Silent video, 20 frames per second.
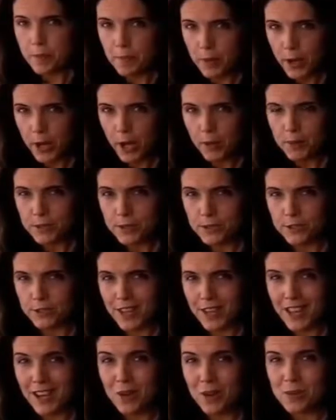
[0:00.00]
The purpose
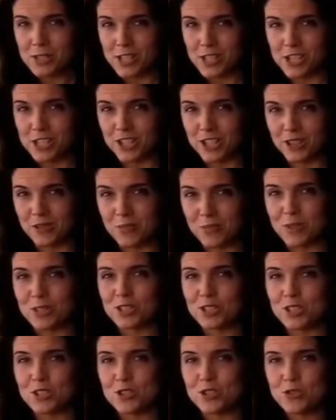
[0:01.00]
of the Inquisition
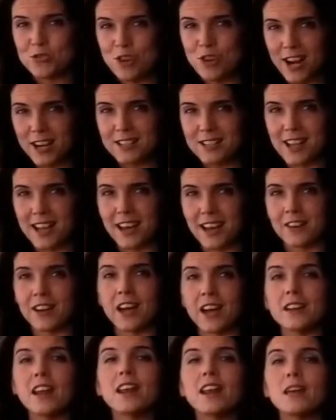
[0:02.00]
was to track
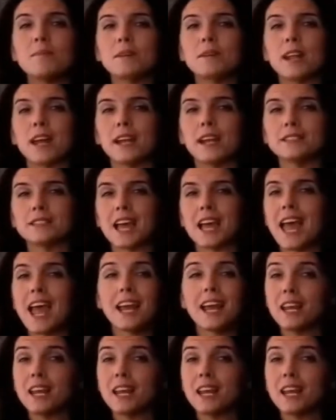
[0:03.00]
down and eliminate